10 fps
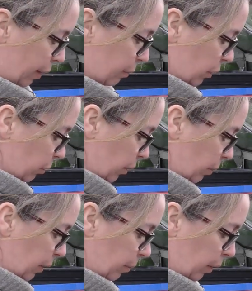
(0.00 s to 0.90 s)
I'm doing with
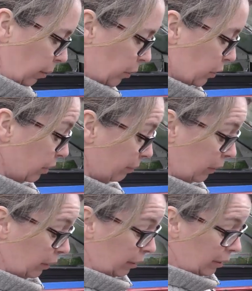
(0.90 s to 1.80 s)
them at the moment,
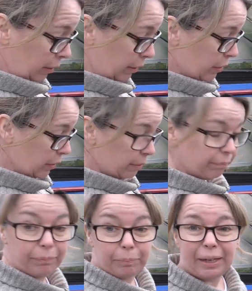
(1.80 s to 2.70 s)
is just
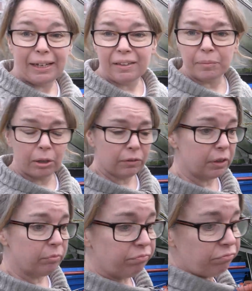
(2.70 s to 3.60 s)
peeling them off
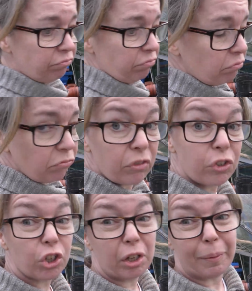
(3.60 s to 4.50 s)
and
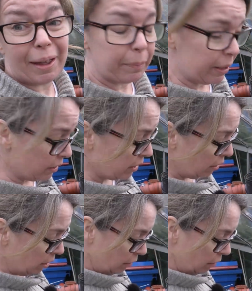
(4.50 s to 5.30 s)
chucking them out, because